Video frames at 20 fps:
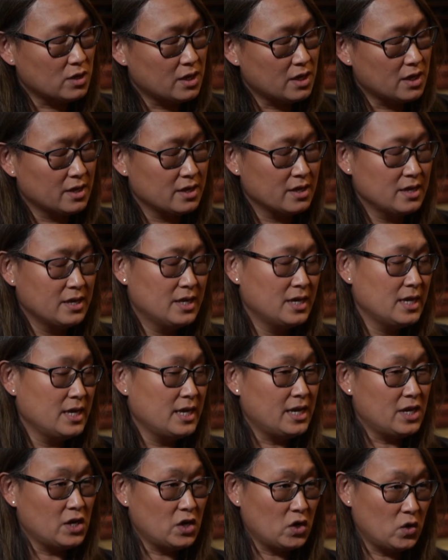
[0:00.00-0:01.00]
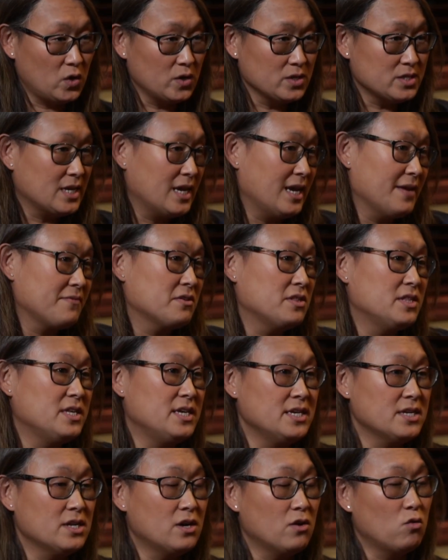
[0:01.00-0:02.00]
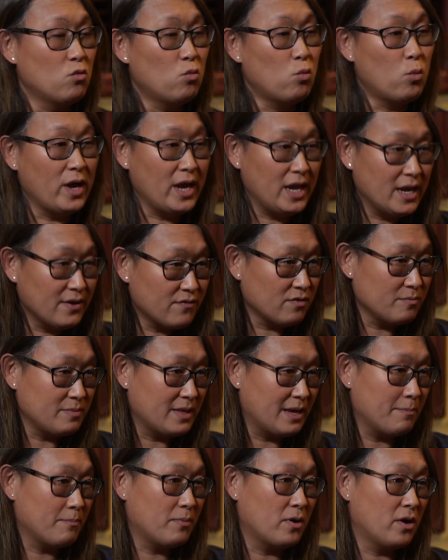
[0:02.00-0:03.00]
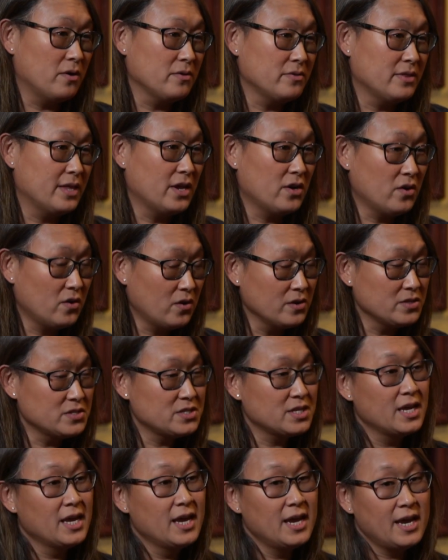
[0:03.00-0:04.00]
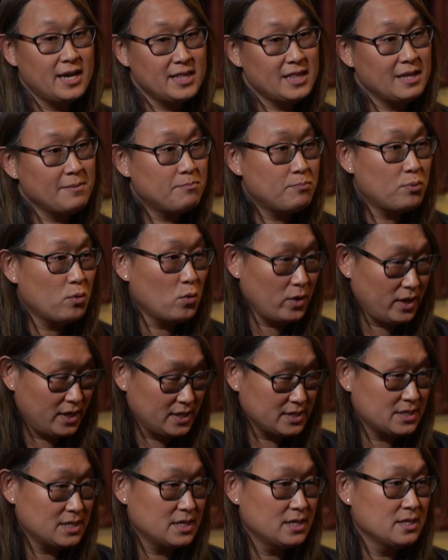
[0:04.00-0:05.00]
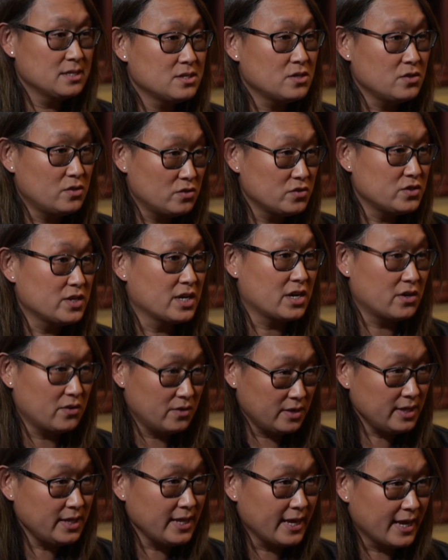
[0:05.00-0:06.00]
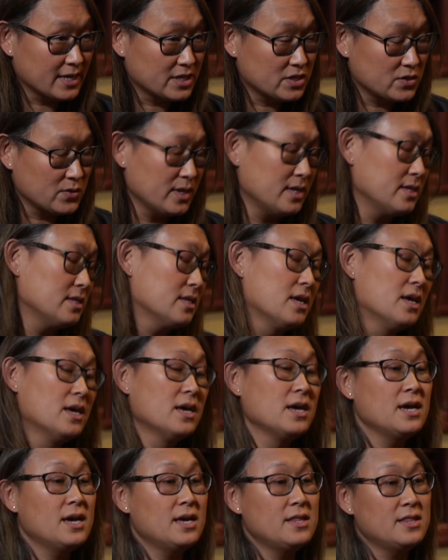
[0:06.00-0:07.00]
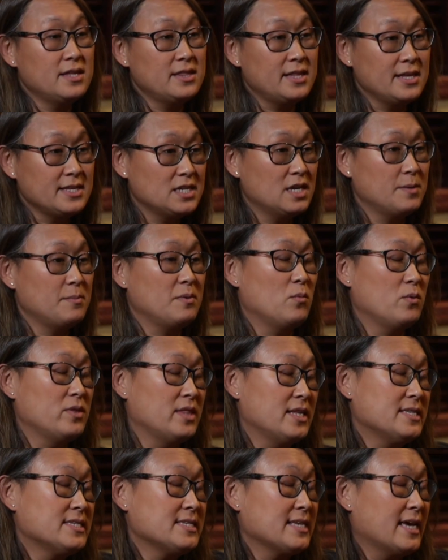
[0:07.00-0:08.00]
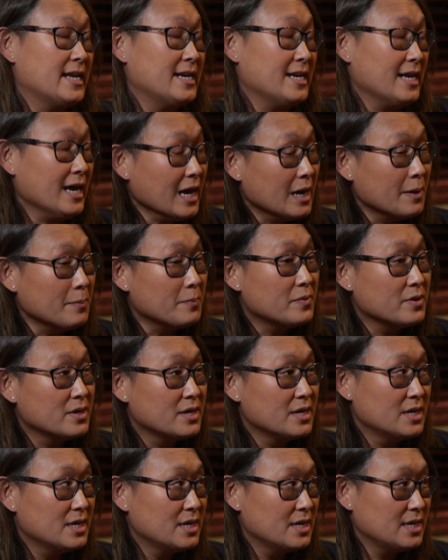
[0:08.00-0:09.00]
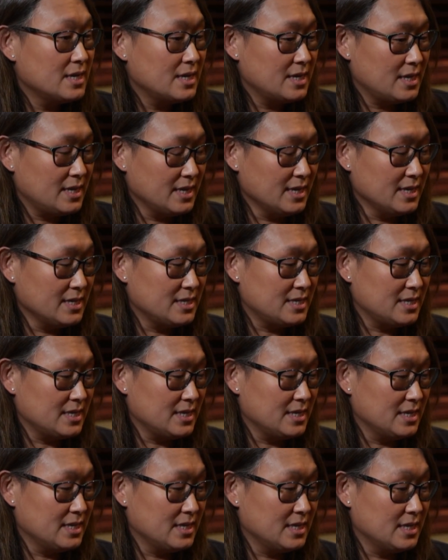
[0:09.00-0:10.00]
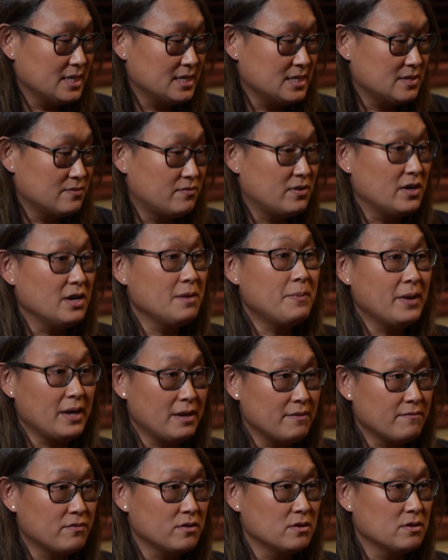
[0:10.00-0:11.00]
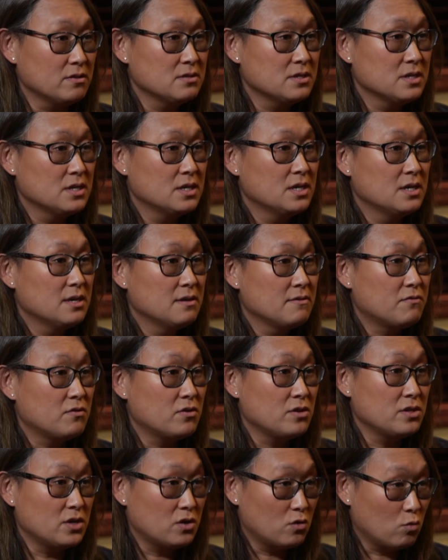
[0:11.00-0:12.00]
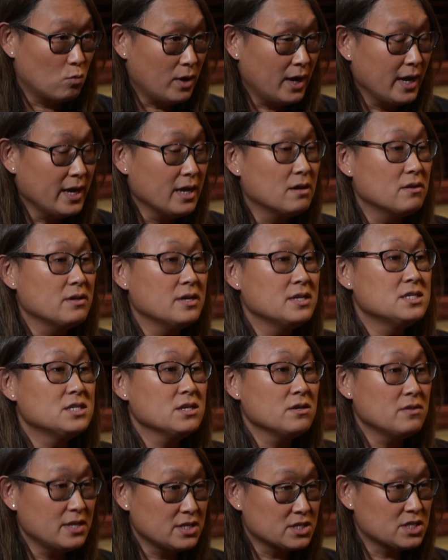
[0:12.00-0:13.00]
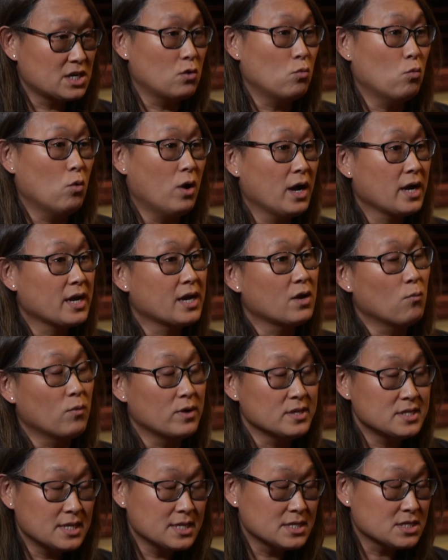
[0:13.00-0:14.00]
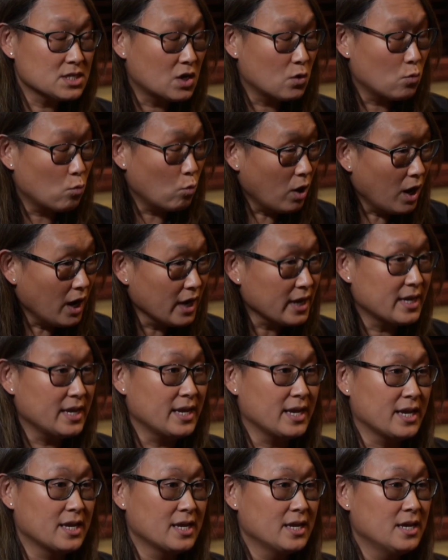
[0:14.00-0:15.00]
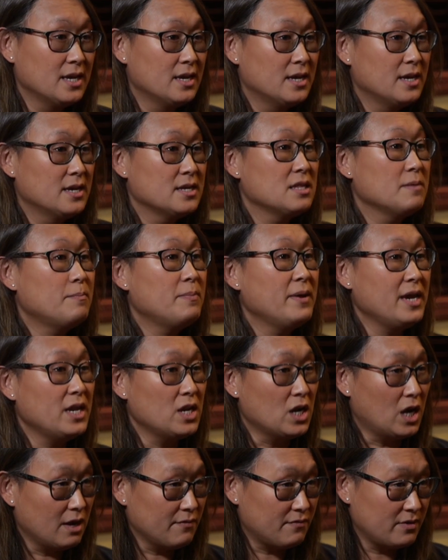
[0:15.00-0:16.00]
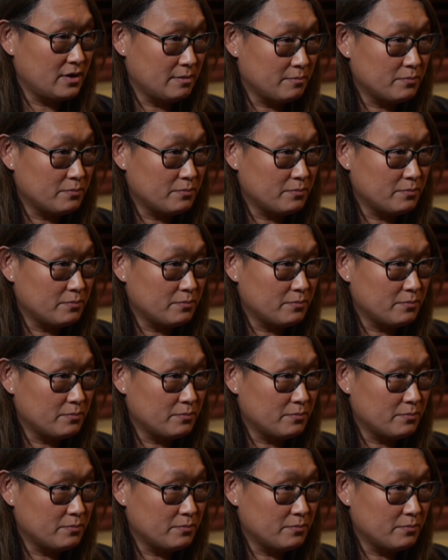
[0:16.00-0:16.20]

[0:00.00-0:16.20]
long, it hurts, I have to lean away from that part that hurts, and they point to their sacroiliac joint. And then they tell me when they stand up, it is very painful for a little while until they start walking. Once they start walking, the pain often